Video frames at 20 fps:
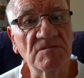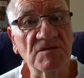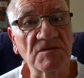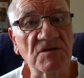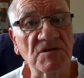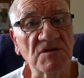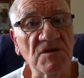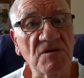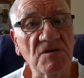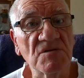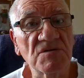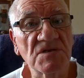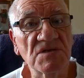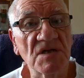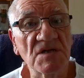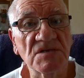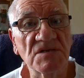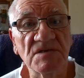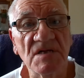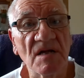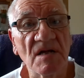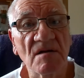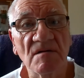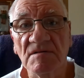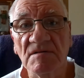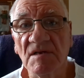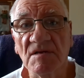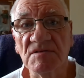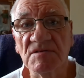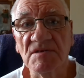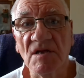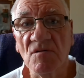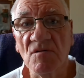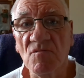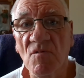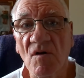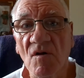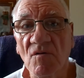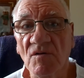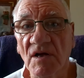to use this. Now there's no
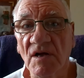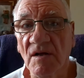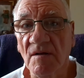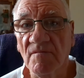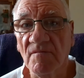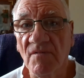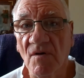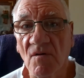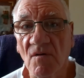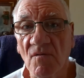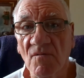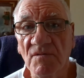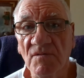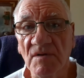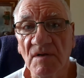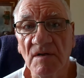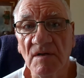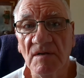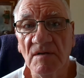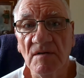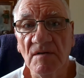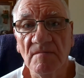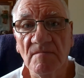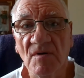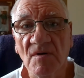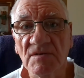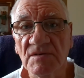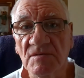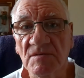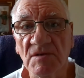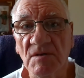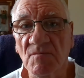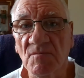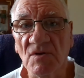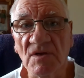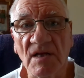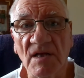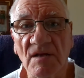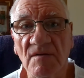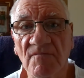welding involved. I didn't
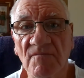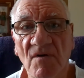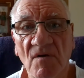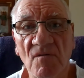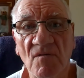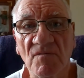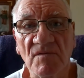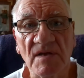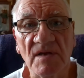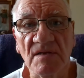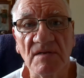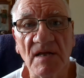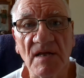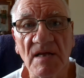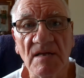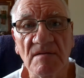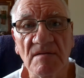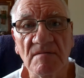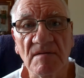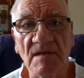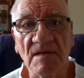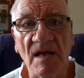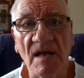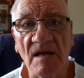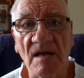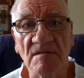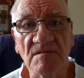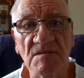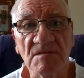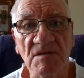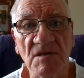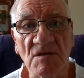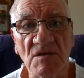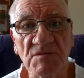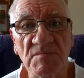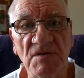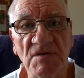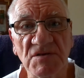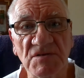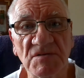want to get involved in that, and you know,
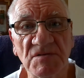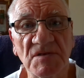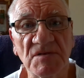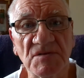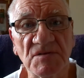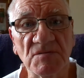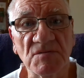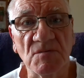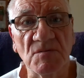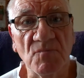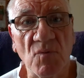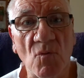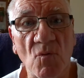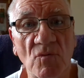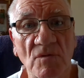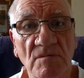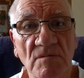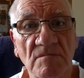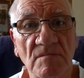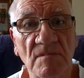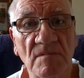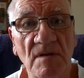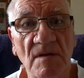especially since it's an important